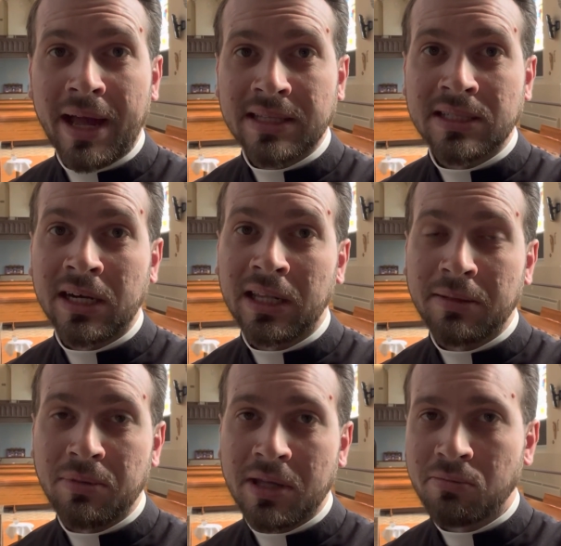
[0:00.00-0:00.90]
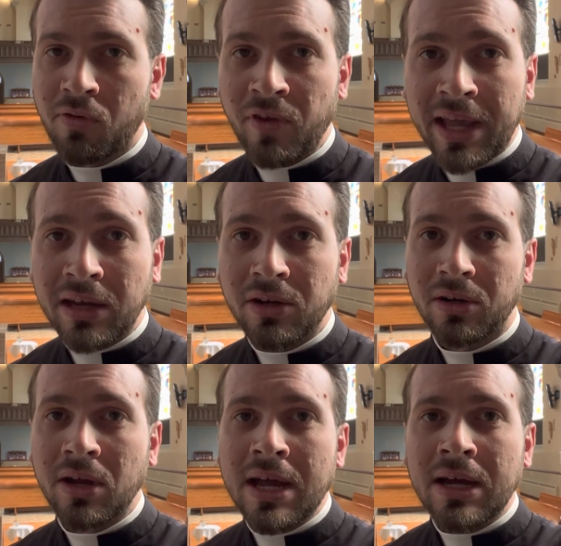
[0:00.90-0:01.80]
accidentally being profaned
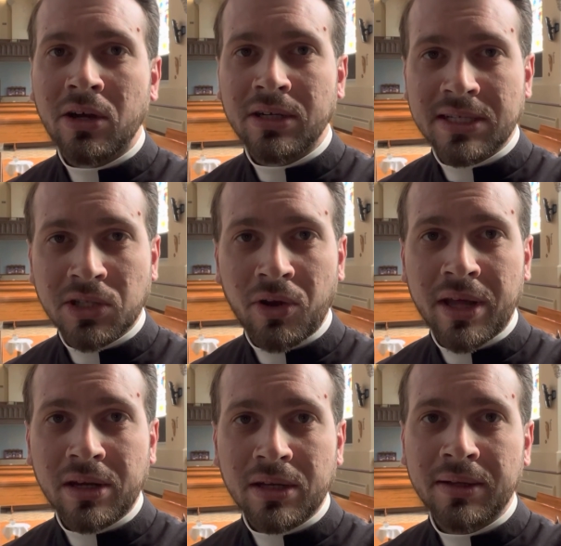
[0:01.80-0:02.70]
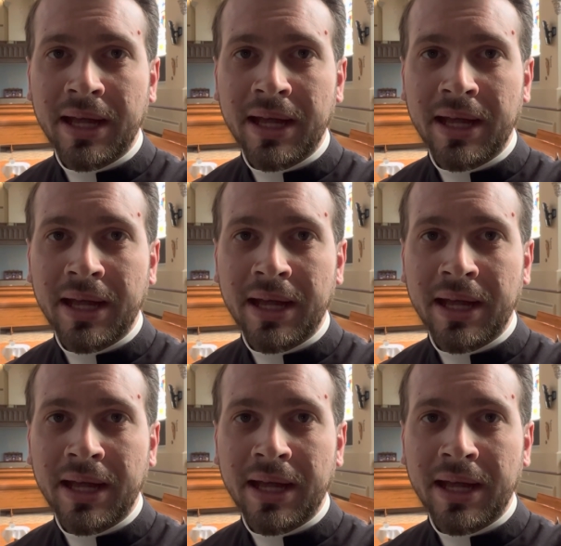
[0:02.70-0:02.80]
or desecrated.